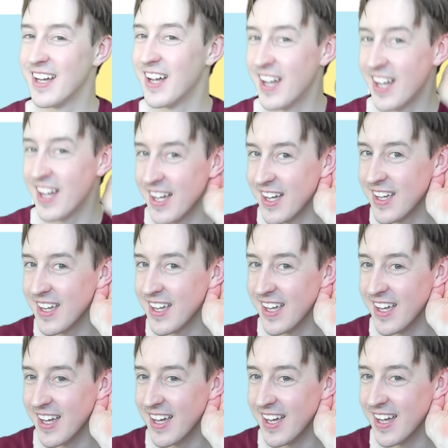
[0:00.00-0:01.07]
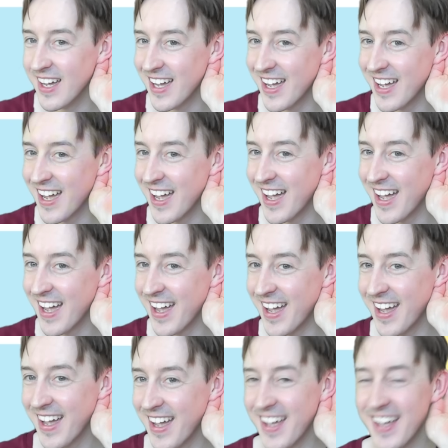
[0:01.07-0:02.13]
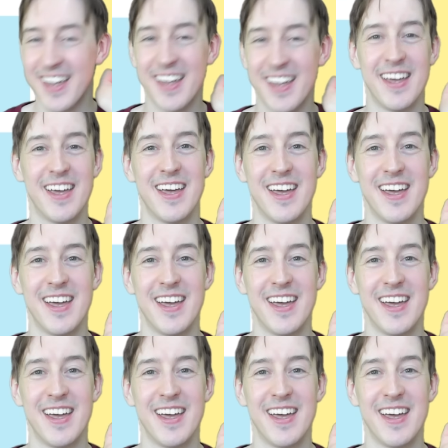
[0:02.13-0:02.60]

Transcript: (silence)